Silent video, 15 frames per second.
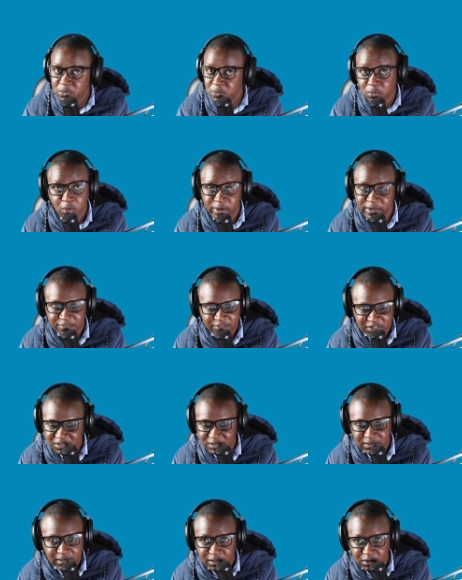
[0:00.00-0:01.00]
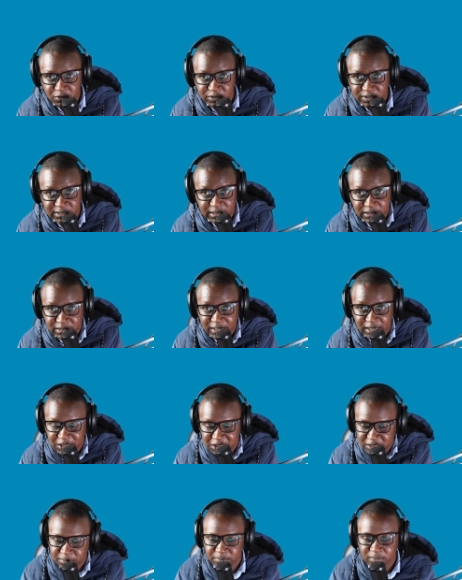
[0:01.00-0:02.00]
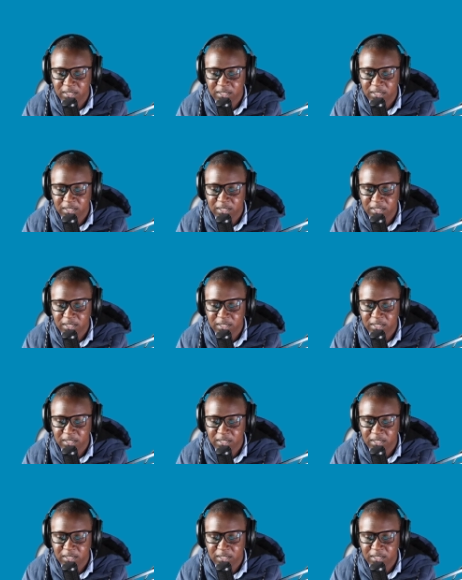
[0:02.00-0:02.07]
go and visit the dealership.